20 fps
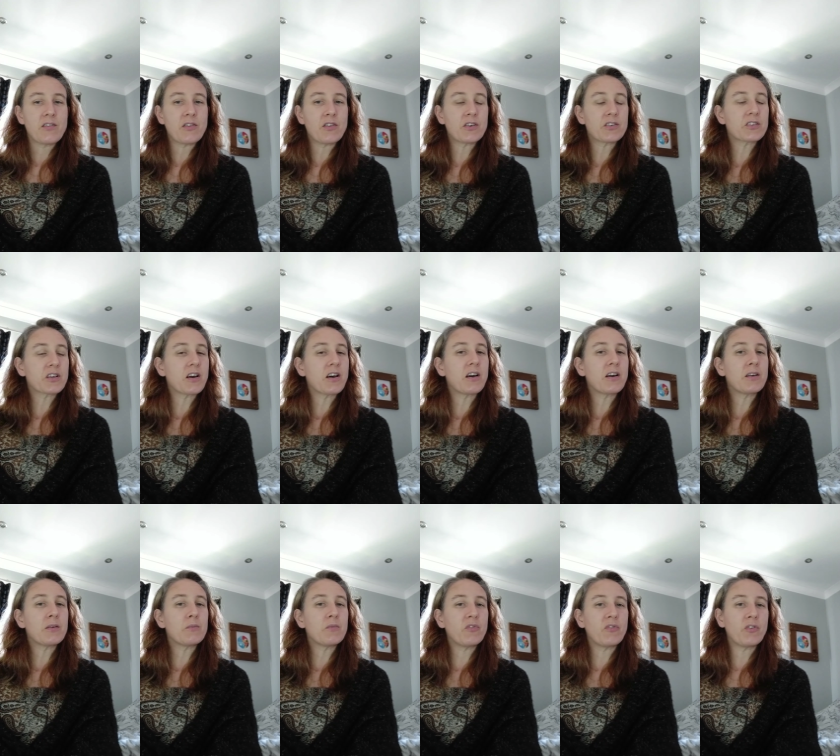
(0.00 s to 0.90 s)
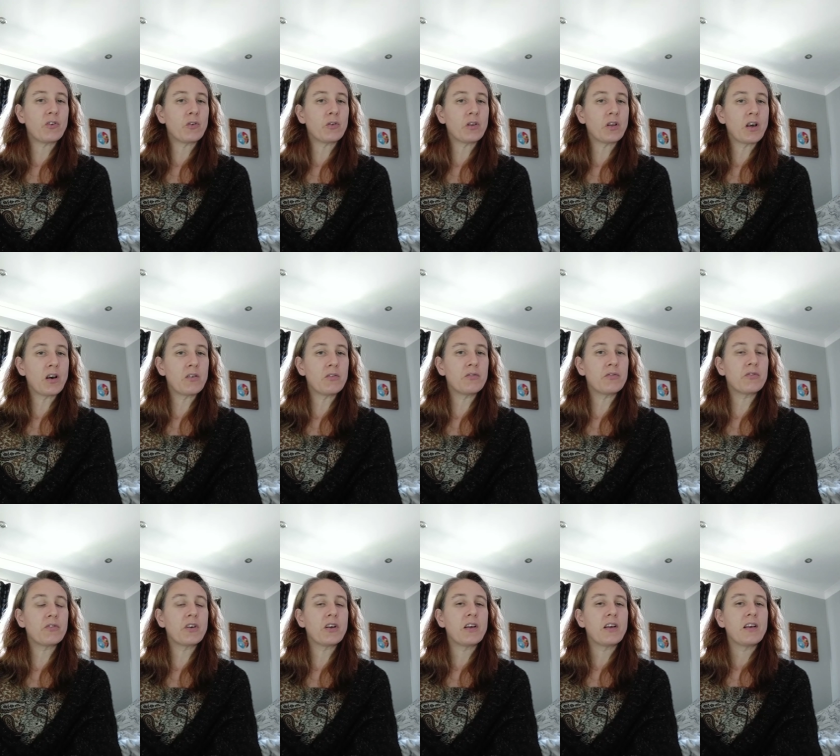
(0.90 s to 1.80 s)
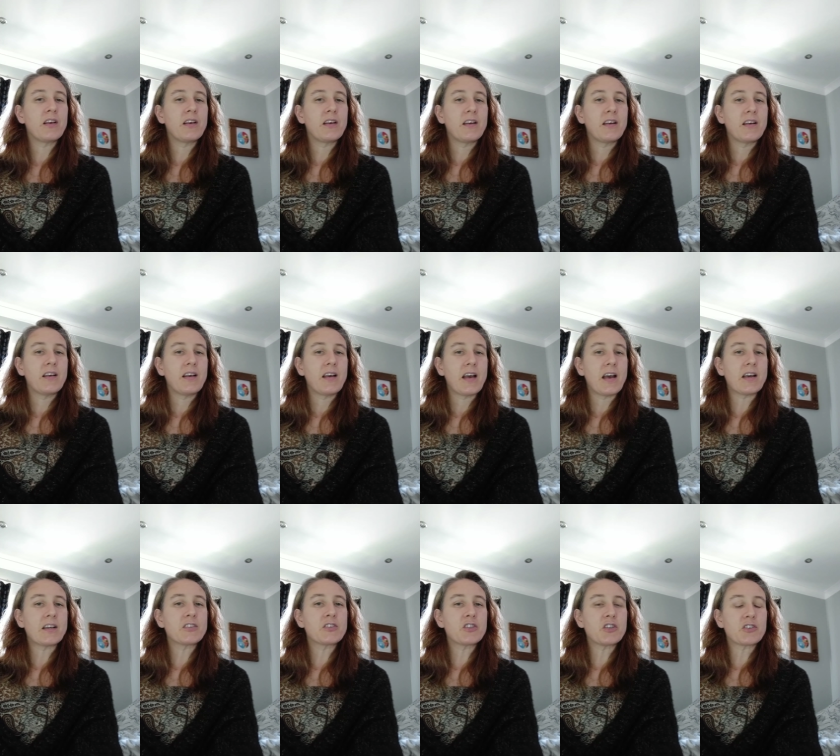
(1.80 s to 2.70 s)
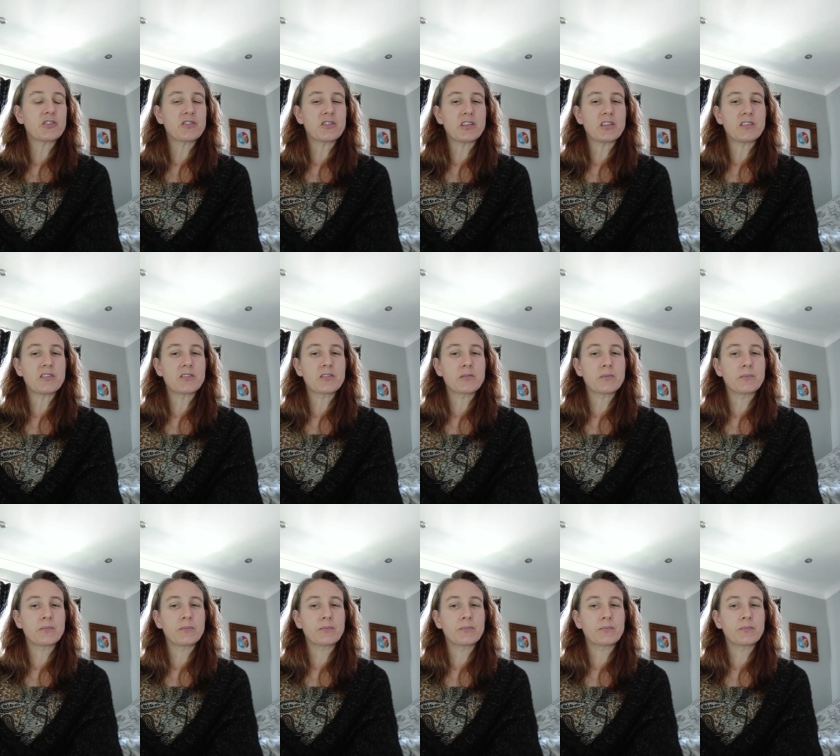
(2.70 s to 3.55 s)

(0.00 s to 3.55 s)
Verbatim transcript: the time for love and justice?